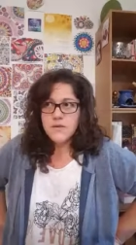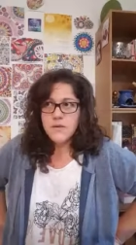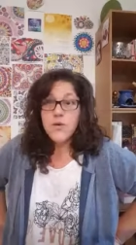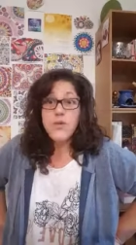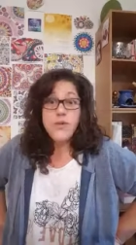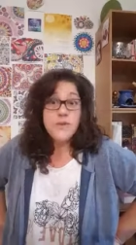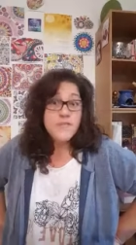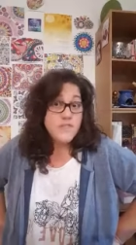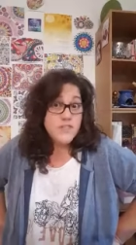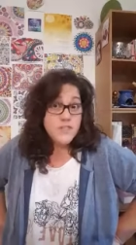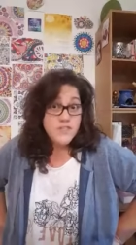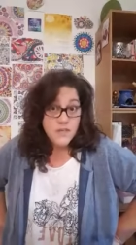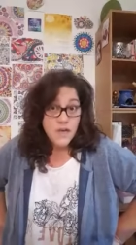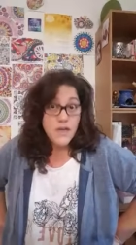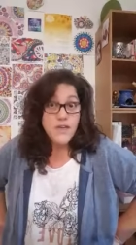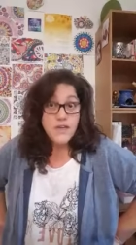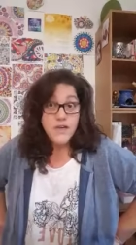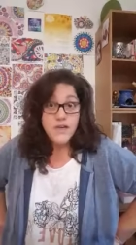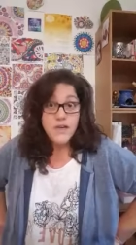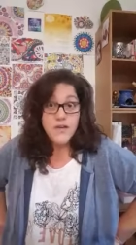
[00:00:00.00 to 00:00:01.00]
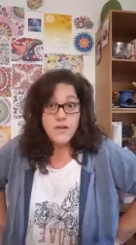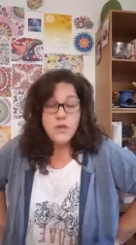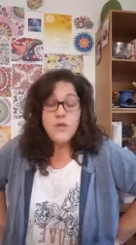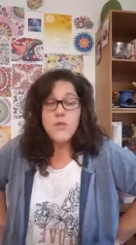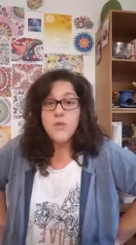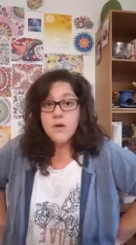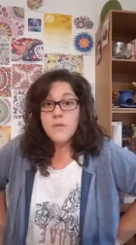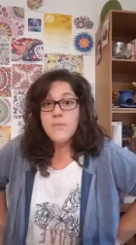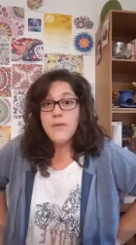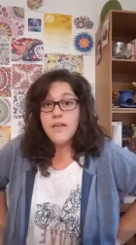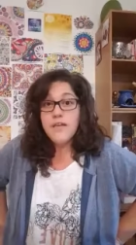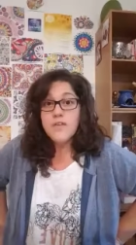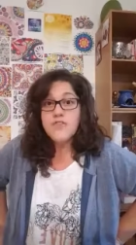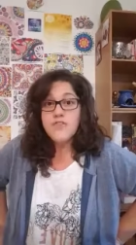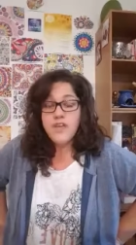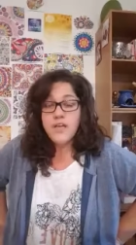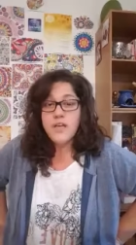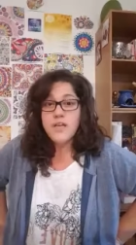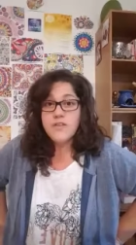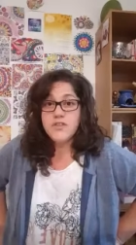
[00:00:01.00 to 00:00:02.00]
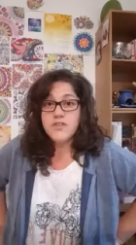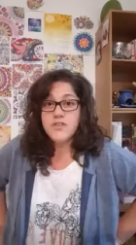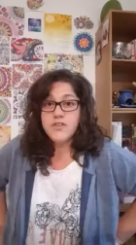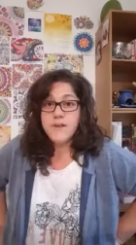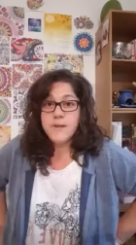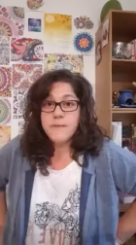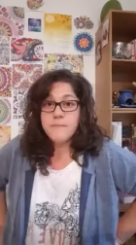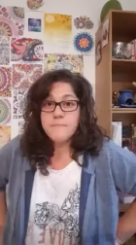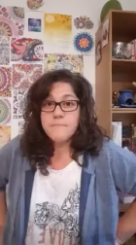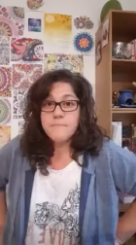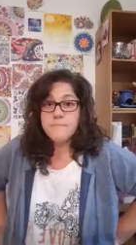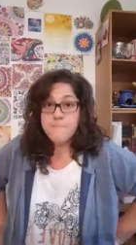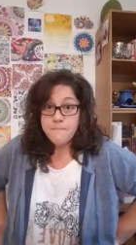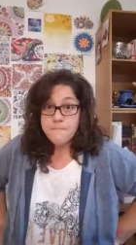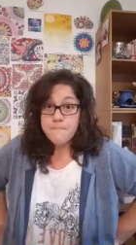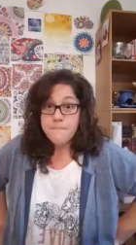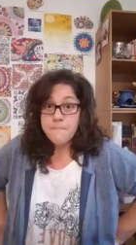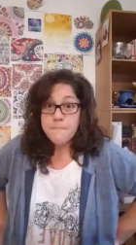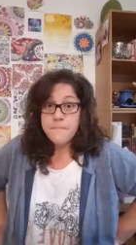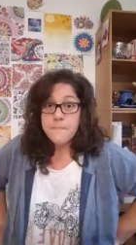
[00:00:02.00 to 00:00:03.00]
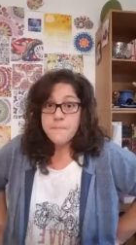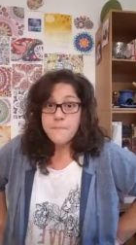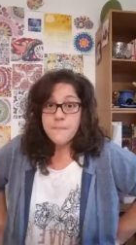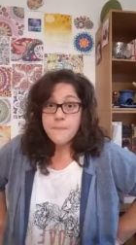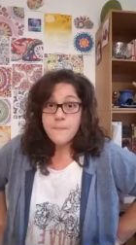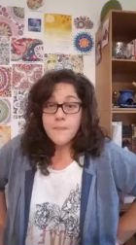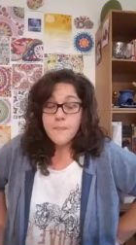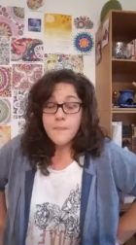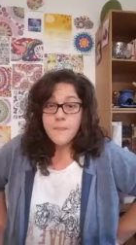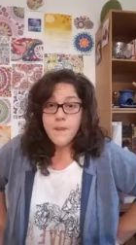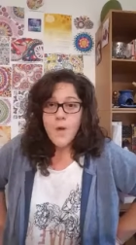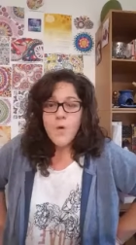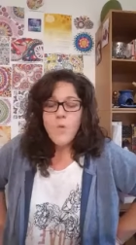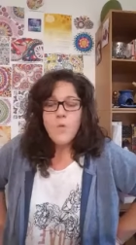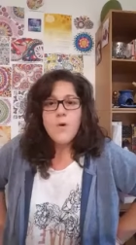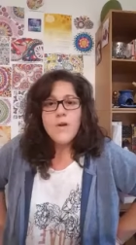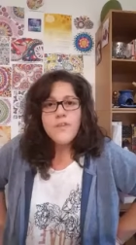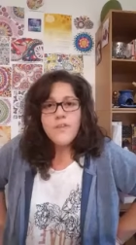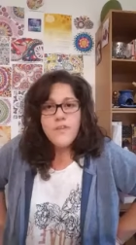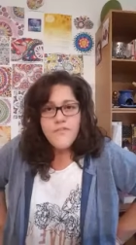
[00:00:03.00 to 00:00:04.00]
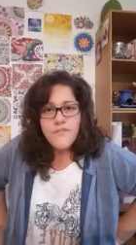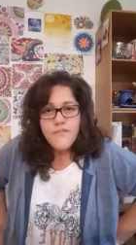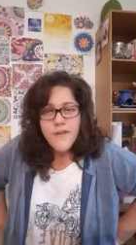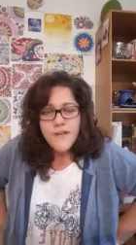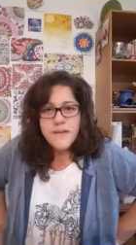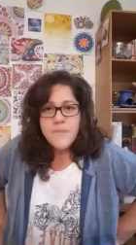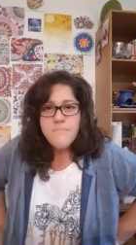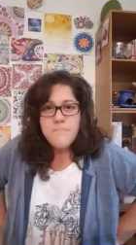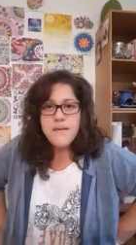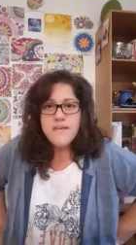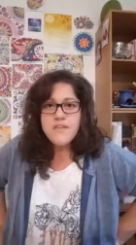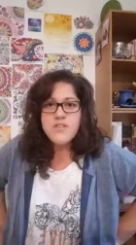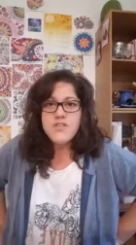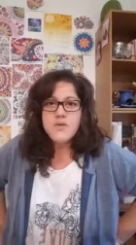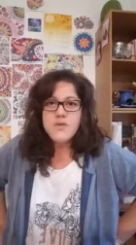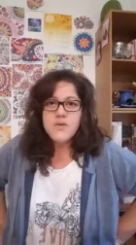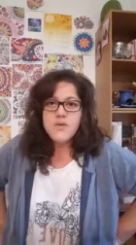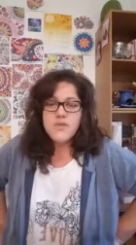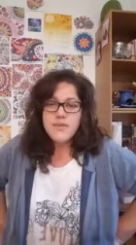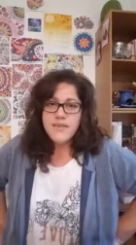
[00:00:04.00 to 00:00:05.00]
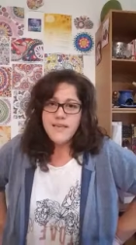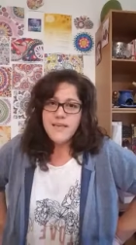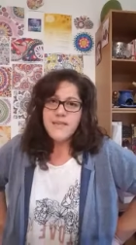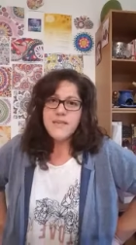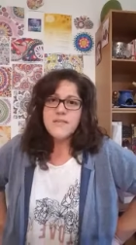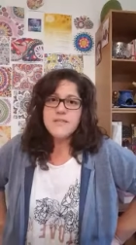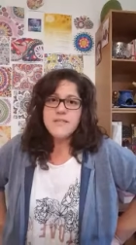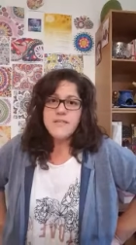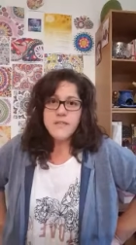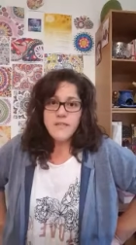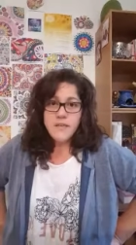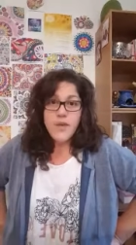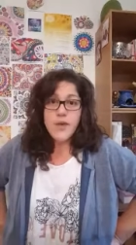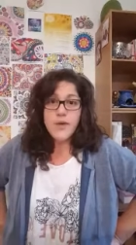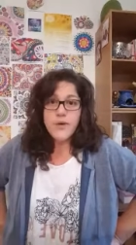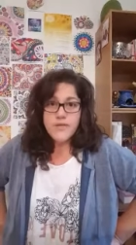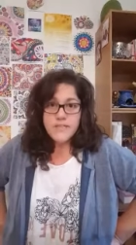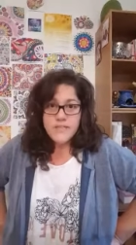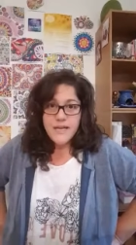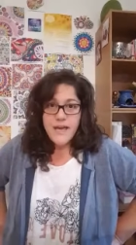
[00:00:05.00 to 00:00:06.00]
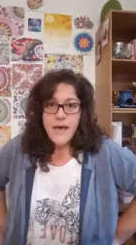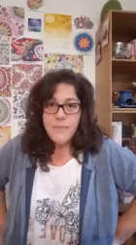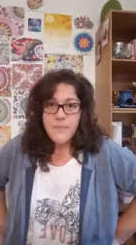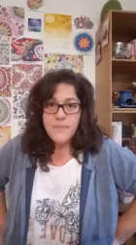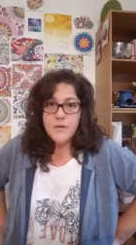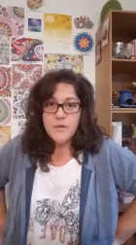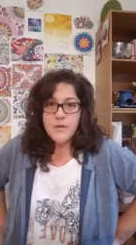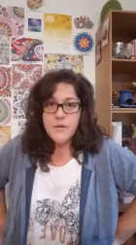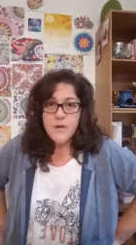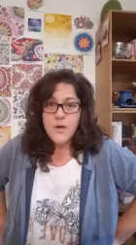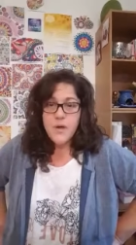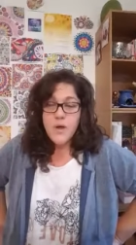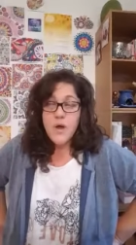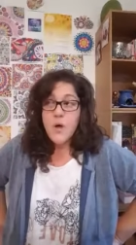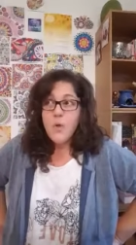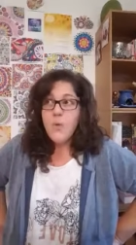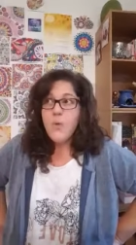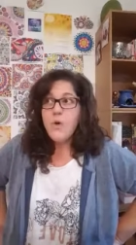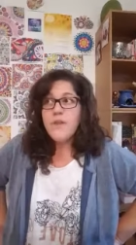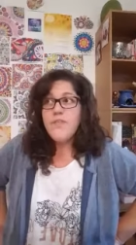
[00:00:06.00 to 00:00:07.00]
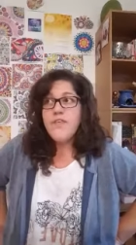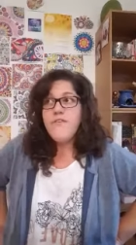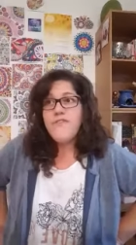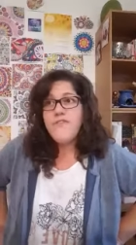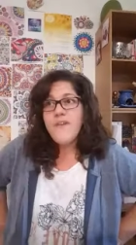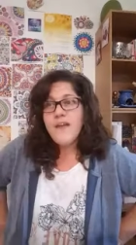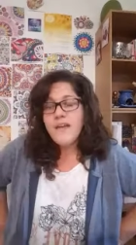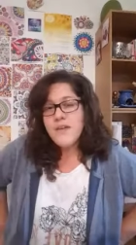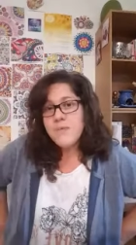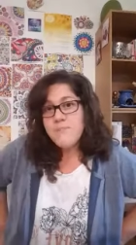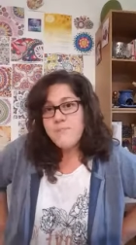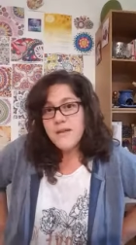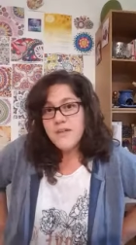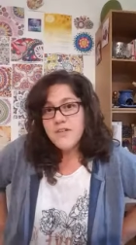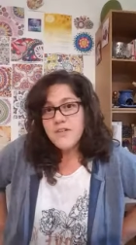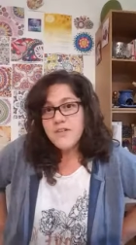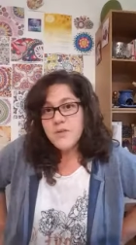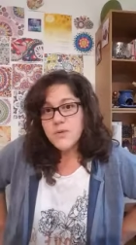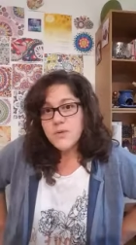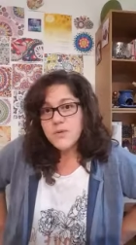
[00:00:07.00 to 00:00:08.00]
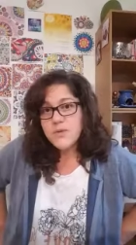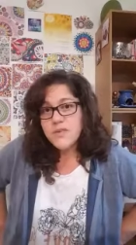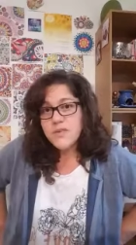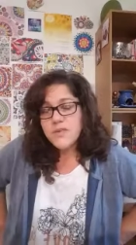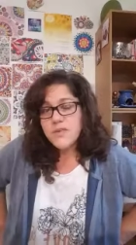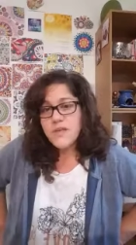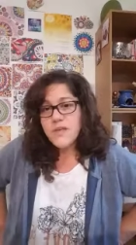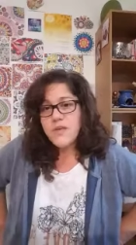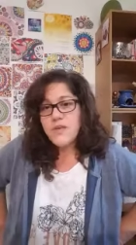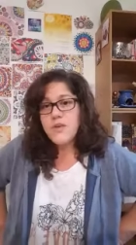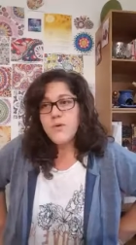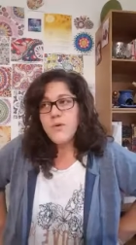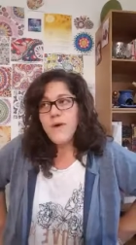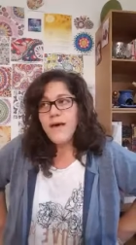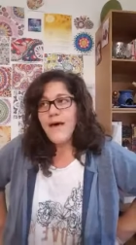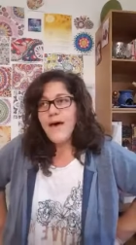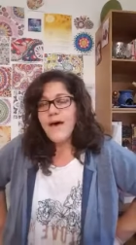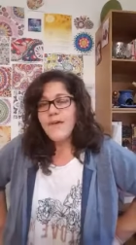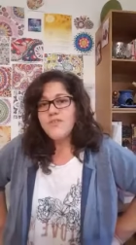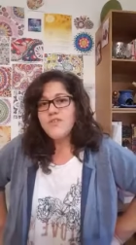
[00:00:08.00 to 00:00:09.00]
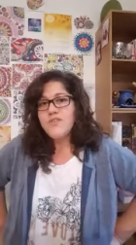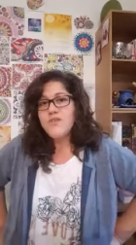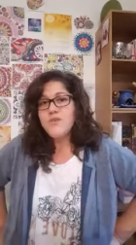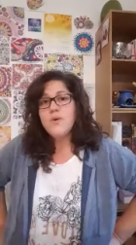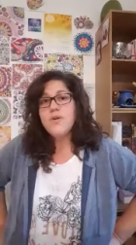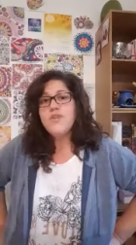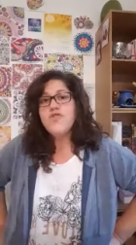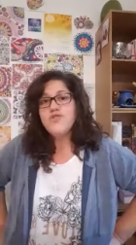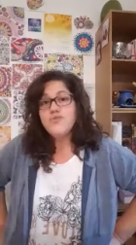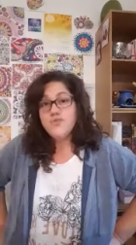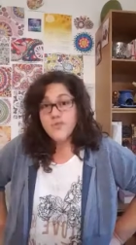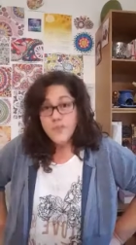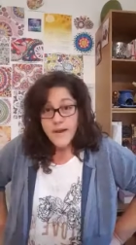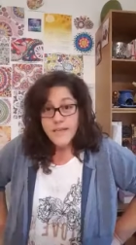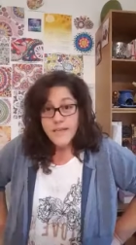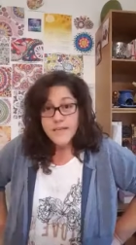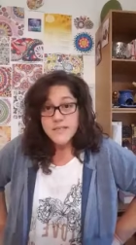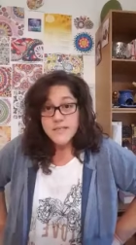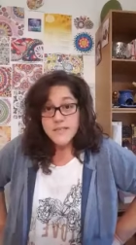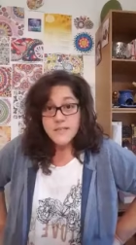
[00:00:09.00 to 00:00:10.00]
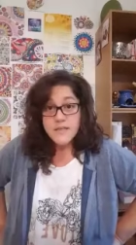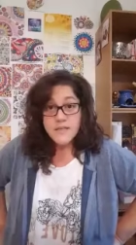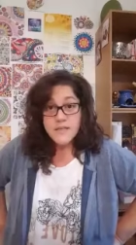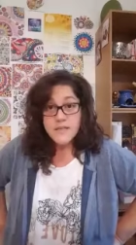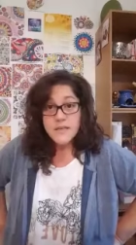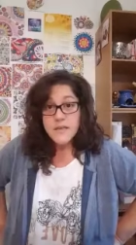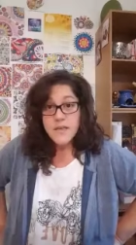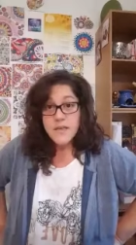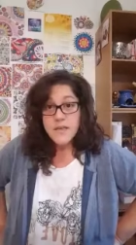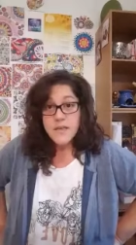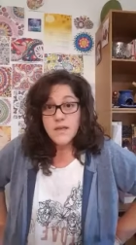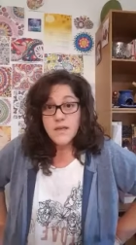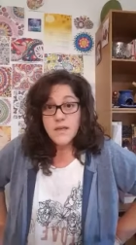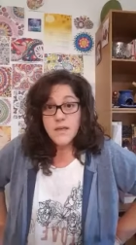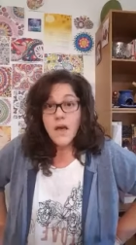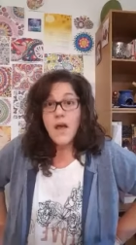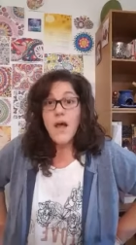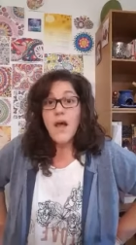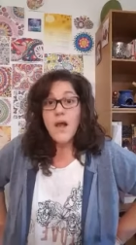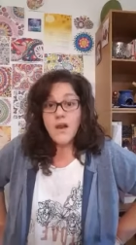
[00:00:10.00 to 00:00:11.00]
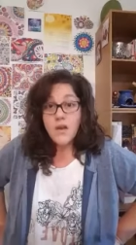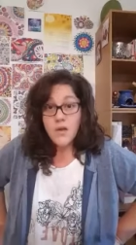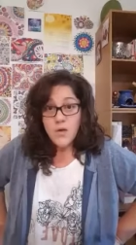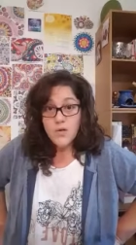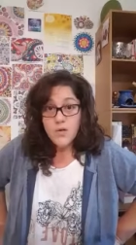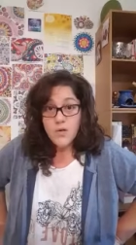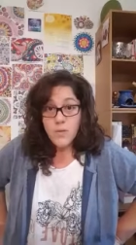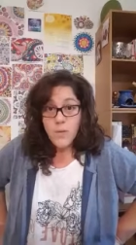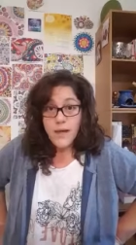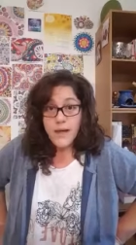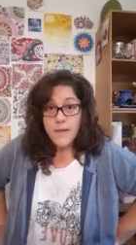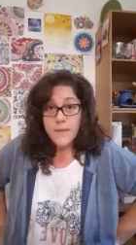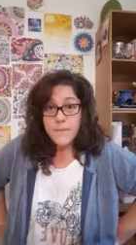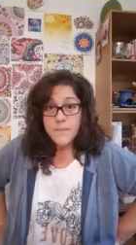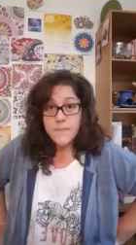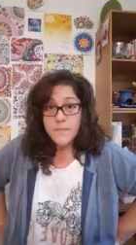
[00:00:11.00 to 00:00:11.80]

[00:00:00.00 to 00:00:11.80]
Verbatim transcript: or you've decided you want to make a change. What are the fundamental things that are going to happen? What are the fundamentals that you have to address along the way?